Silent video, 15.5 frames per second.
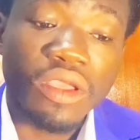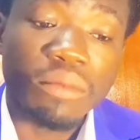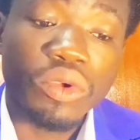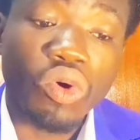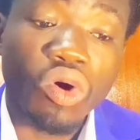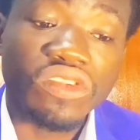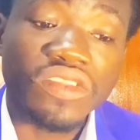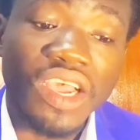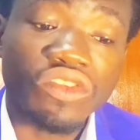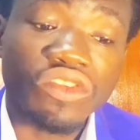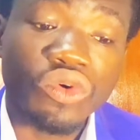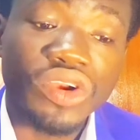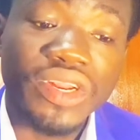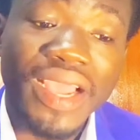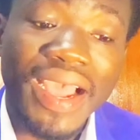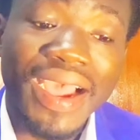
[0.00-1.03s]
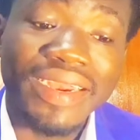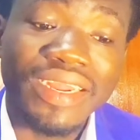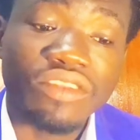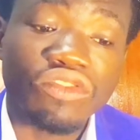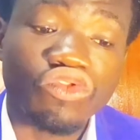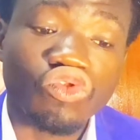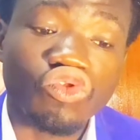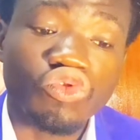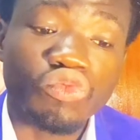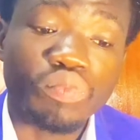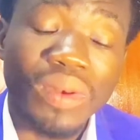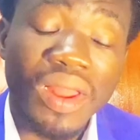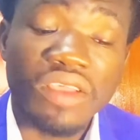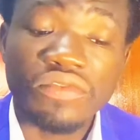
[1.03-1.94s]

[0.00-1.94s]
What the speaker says: because he has already added 2 plus